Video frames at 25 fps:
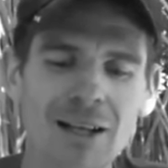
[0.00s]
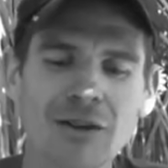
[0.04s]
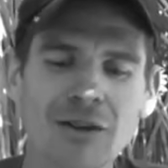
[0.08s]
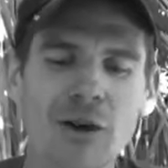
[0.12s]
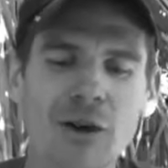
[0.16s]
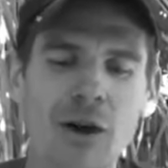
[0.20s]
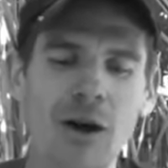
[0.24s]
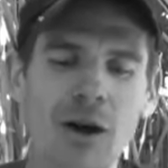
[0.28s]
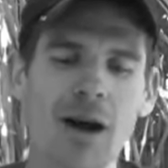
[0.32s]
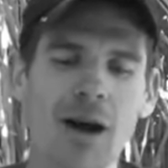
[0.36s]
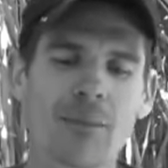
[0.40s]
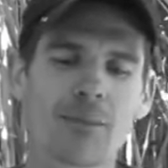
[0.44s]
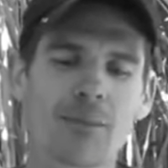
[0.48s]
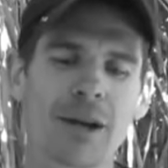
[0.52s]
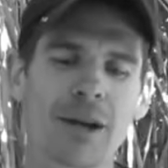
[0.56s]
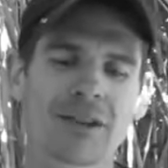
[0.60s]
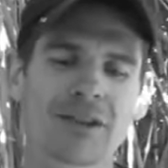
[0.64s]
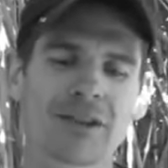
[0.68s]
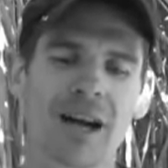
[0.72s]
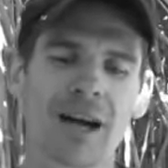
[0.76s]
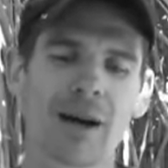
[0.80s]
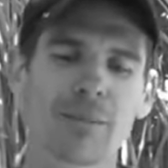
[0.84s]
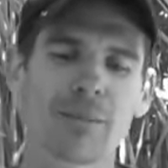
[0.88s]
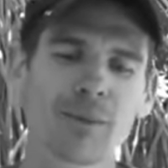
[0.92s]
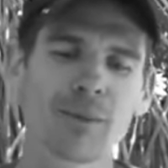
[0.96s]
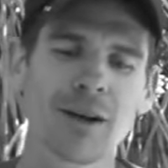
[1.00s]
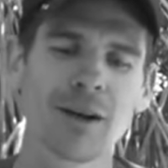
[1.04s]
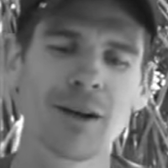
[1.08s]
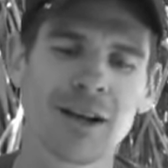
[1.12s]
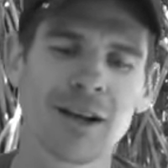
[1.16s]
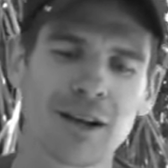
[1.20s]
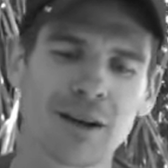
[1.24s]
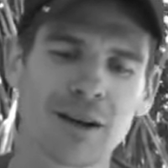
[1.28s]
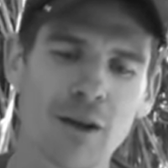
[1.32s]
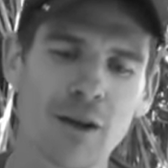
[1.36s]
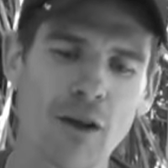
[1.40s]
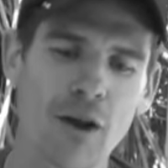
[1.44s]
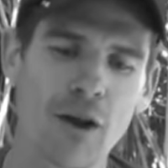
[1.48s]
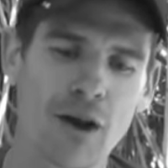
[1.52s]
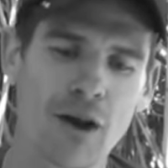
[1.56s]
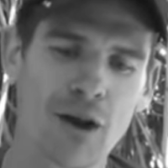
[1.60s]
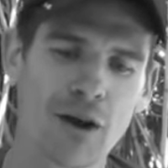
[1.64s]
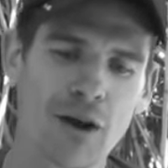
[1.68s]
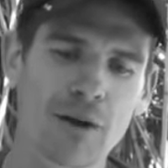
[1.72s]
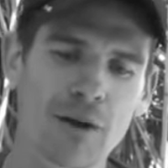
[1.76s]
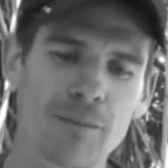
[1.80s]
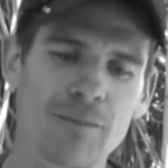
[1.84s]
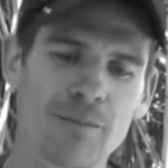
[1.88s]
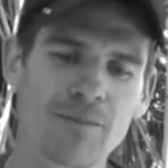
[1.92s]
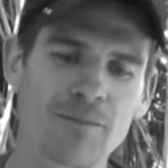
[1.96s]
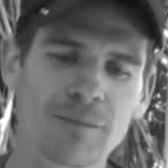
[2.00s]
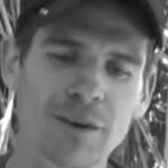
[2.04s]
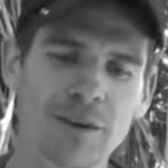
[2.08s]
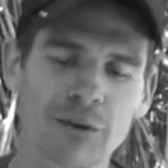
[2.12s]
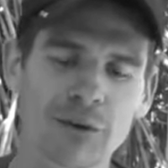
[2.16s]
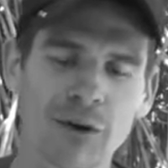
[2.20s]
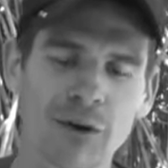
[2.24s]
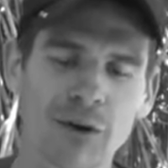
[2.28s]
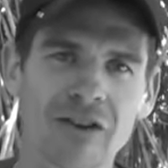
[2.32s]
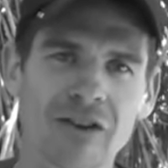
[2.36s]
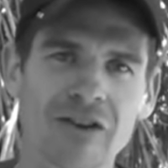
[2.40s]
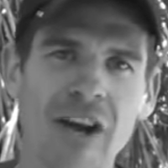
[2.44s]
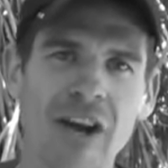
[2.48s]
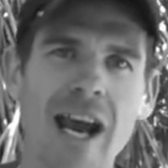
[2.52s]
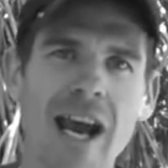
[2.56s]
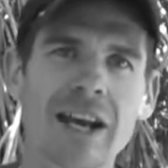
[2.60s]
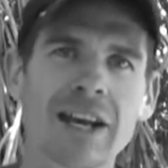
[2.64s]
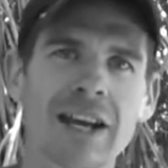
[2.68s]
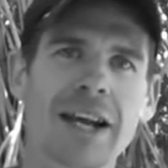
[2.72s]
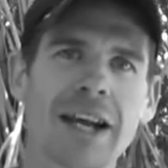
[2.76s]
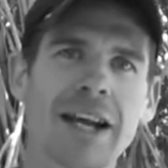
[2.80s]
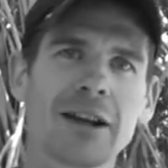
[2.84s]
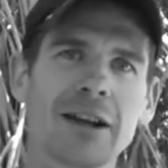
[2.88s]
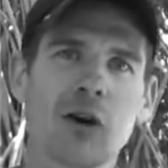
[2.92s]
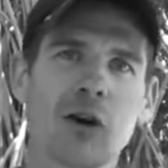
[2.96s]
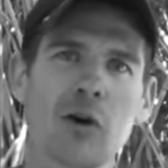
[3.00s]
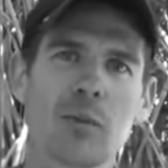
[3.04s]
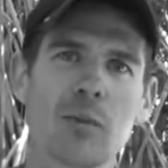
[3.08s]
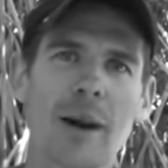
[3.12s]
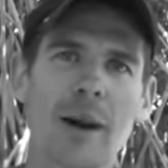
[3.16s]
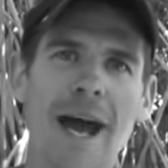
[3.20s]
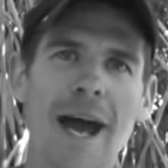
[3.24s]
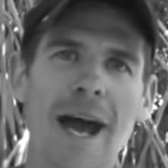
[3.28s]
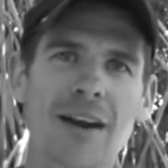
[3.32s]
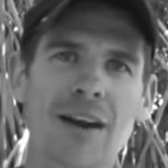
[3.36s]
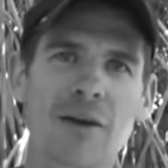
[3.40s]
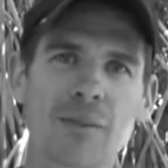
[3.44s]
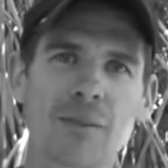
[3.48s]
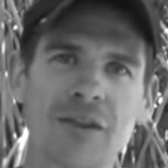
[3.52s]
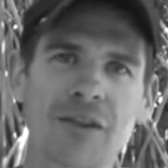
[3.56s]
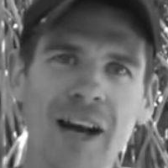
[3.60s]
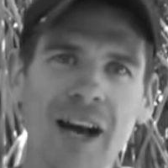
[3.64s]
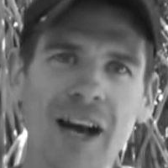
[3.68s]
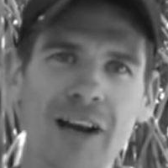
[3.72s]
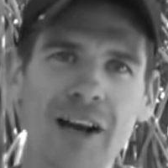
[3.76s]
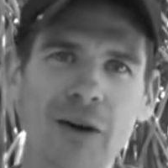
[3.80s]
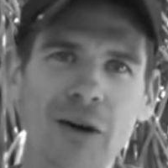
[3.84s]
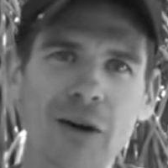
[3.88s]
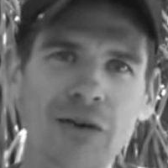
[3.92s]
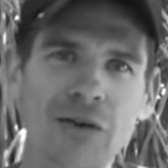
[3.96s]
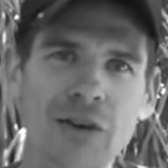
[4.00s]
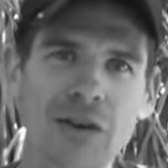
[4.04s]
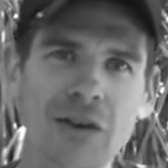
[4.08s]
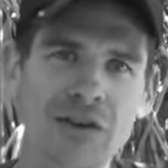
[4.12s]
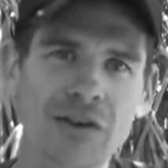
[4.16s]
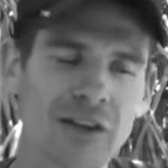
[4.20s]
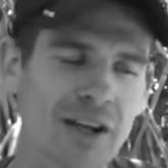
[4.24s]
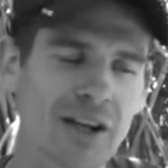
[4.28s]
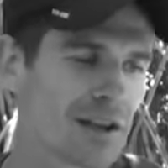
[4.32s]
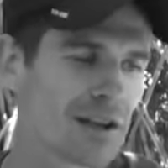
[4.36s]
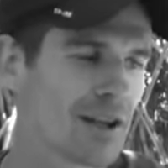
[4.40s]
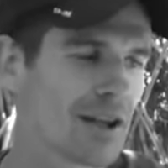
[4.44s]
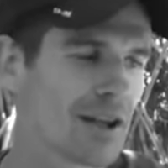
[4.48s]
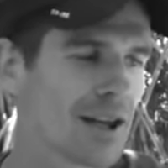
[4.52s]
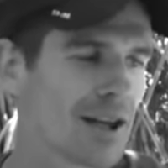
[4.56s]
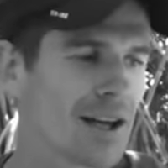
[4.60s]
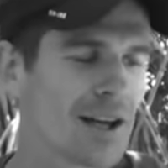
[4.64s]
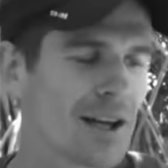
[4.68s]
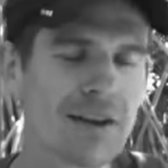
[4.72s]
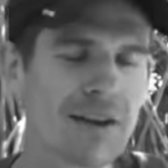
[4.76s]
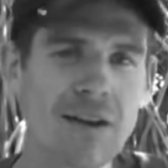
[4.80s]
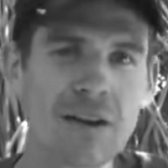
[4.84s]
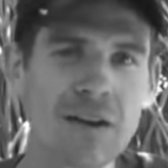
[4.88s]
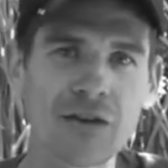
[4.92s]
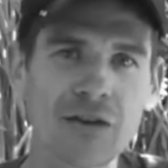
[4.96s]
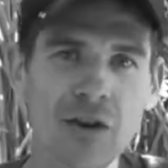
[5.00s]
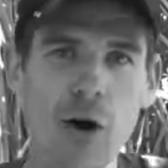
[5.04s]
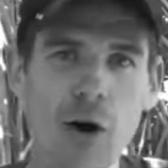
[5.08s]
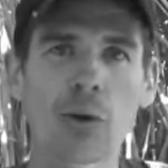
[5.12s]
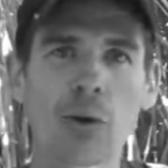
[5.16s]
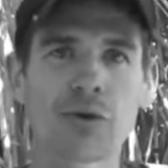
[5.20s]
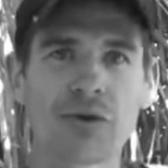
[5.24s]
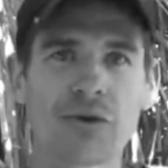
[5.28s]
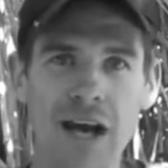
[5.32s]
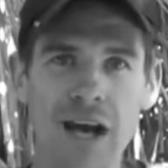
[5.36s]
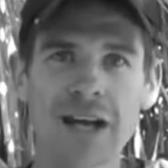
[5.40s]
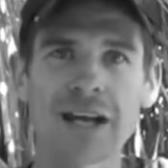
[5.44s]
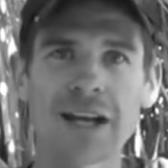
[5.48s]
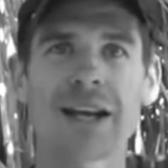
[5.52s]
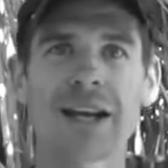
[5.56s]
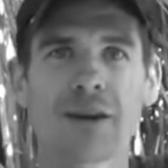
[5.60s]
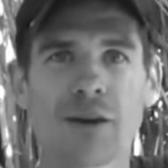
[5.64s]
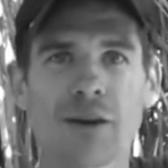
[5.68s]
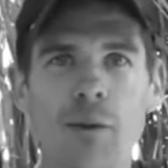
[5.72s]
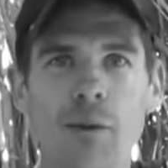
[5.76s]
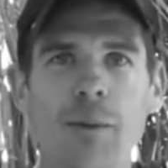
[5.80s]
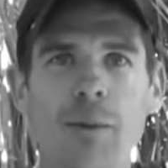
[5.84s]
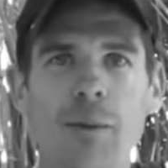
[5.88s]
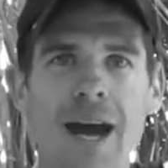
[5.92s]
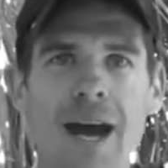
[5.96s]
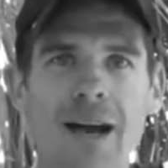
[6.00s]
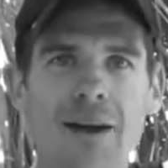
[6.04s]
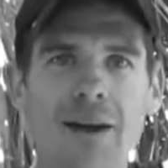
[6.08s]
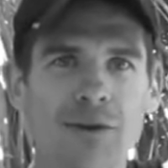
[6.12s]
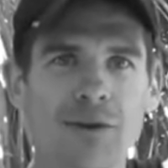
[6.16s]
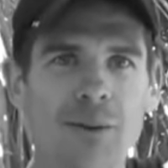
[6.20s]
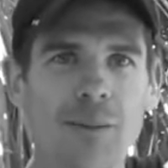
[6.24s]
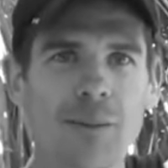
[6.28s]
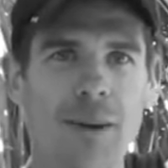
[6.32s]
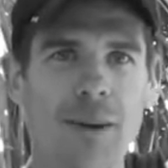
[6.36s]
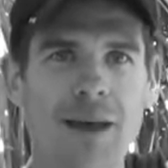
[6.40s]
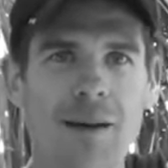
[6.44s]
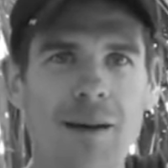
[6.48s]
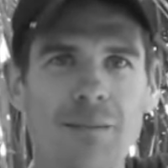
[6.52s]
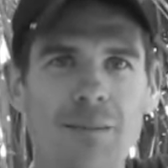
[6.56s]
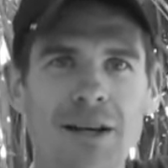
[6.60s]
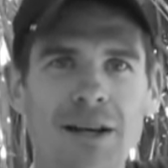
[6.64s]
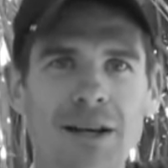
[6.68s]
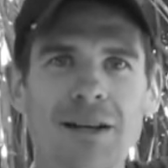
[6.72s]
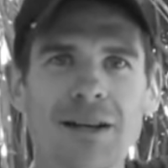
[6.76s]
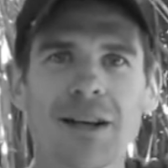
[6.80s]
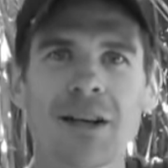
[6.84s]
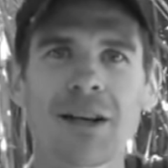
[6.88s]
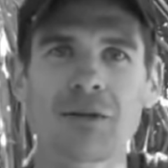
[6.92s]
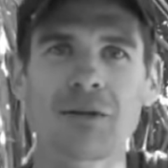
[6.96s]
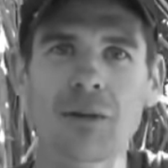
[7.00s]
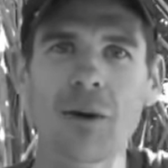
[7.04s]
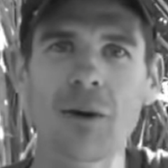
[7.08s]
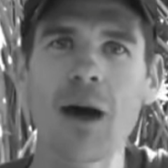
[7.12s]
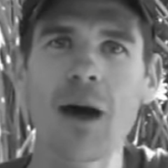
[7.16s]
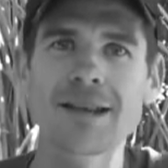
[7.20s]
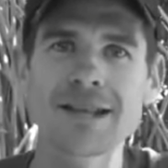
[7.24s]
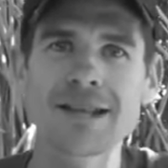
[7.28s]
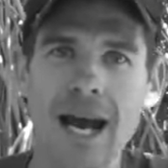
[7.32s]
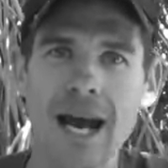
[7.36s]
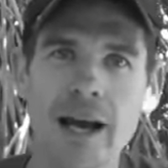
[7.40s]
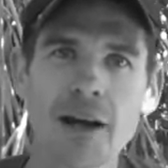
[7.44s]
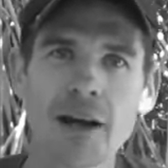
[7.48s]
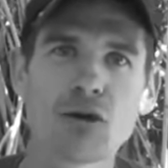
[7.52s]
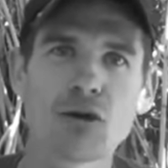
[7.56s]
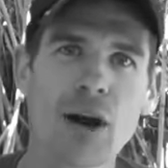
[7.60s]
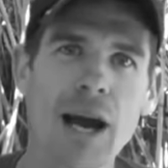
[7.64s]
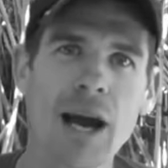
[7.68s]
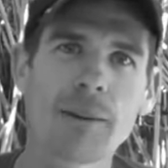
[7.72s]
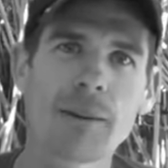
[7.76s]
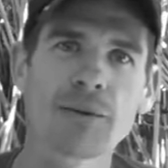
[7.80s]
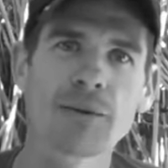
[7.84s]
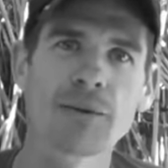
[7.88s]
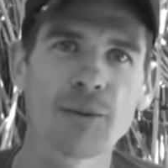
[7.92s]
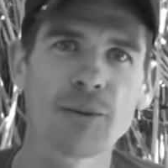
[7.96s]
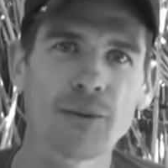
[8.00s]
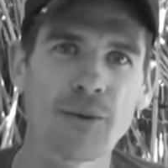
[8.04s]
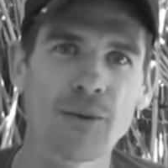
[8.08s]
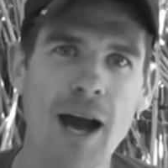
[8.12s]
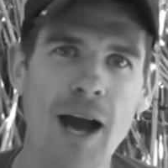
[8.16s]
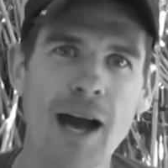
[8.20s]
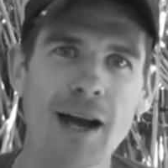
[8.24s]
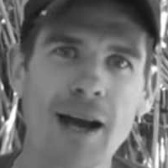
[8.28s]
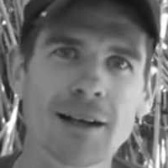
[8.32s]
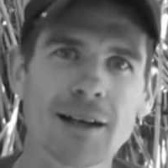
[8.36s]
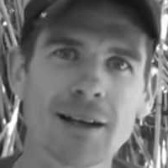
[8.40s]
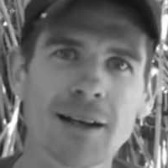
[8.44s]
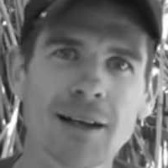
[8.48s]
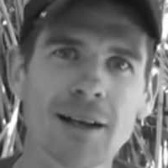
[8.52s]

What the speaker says: So I picked up it was like a 10-kilo bag of potatoes, and I said, this whole 10-kilo bag, it was about that big, is 10 grams of fat.